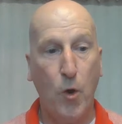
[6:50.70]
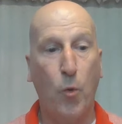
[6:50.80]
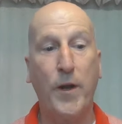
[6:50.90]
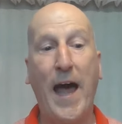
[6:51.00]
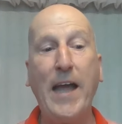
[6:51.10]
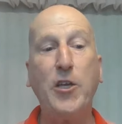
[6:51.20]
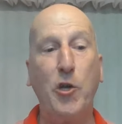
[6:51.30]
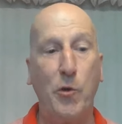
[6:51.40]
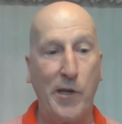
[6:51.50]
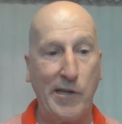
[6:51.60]
What I
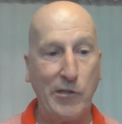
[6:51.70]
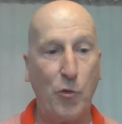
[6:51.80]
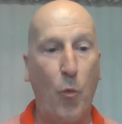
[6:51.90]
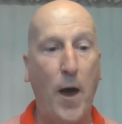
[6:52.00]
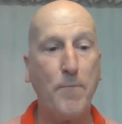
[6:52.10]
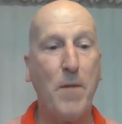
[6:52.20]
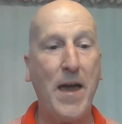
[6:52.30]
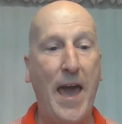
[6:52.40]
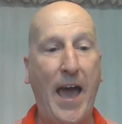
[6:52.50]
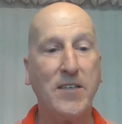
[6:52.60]
do is wipe
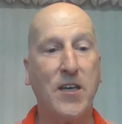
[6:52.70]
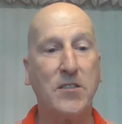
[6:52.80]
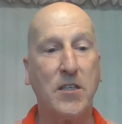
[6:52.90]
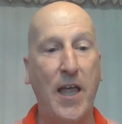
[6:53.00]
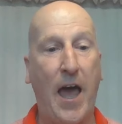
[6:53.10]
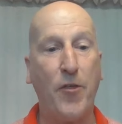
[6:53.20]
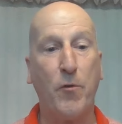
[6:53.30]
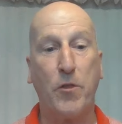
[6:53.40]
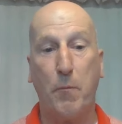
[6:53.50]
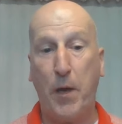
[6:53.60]
my excess lather
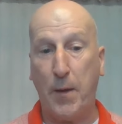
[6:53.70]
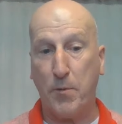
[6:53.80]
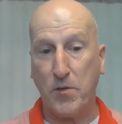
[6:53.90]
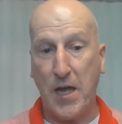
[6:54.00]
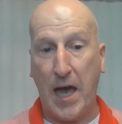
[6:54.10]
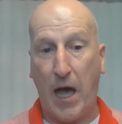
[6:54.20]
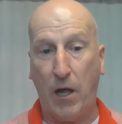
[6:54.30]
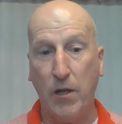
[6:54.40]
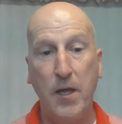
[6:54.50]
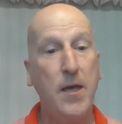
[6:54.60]
with a paper
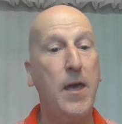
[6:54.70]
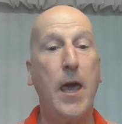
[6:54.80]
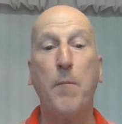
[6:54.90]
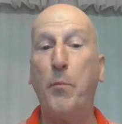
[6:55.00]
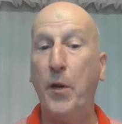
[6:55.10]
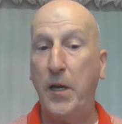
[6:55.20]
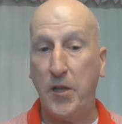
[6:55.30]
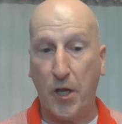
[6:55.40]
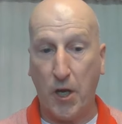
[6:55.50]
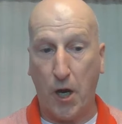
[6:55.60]
towel and put it
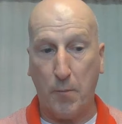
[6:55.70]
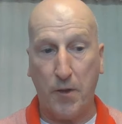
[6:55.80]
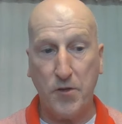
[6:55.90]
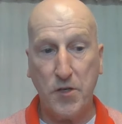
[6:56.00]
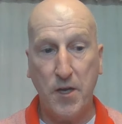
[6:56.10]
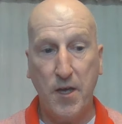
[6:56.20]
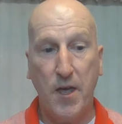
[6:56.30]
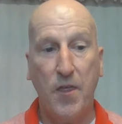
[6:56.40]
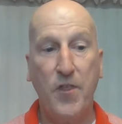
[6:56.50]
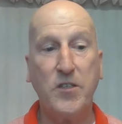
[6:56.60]
in the garbage.
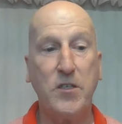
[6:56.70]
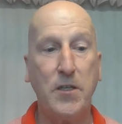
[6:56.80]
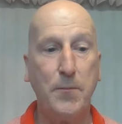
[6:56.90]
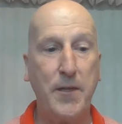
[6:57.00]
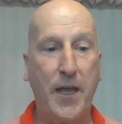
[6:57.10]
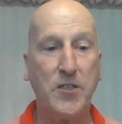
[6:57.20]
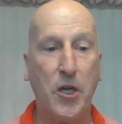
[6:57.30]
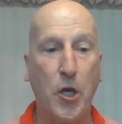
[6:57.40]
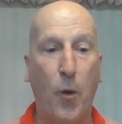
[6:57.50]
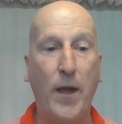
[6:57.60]
This eliminates
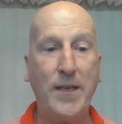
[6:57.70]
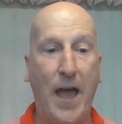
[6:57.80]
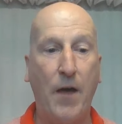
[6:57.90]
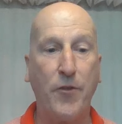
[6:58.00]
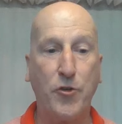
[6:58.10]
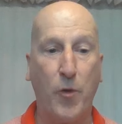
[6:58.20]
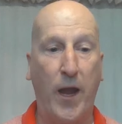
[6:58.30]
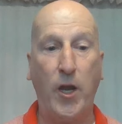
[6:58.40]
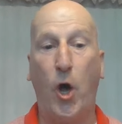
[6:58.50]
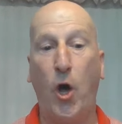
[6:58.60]
it going down the
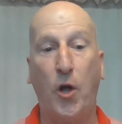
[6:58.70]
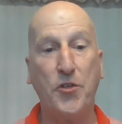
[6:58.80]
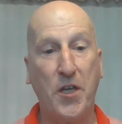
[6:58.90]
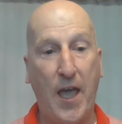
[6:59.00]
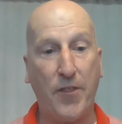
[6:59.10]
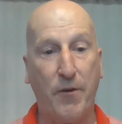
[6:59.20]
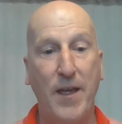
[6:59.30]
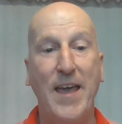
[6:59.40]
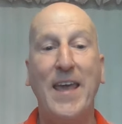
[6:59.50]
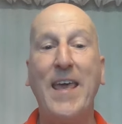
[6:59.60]
drain altogether.
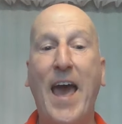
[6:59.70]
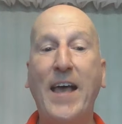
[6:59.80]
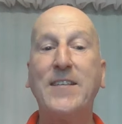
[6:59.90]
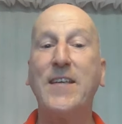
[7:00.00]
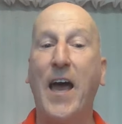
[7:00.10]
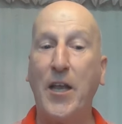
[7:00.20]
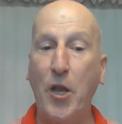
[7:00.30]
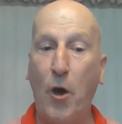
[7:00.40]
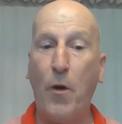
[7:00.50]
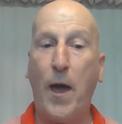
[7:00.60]
Yes, I
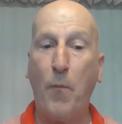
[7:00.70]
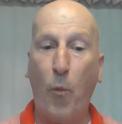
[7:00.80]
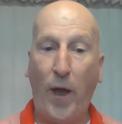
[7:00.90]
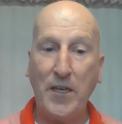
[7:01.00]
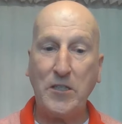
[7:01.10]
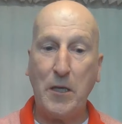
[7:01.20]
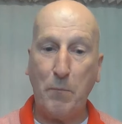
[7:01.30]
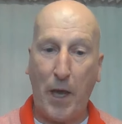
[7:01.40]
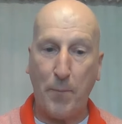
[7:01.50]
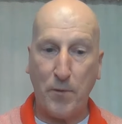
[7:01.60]
know I'm wasting
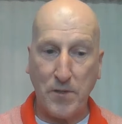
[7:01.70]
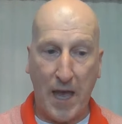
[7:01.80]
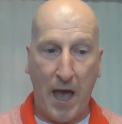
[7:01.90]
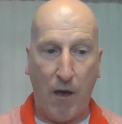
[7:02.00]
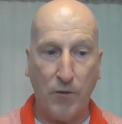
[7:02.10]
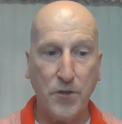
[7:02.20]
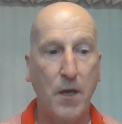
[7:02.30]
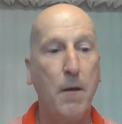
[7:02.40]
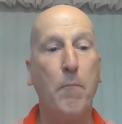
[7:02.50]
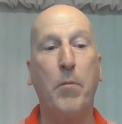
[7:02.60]
paper towels,
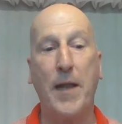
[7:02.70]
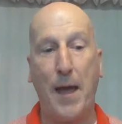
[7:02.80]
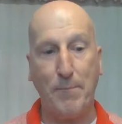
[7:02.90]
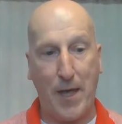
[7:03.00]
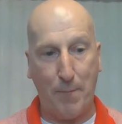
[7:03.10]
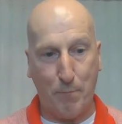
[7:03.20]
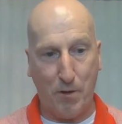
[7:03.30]
but I'm not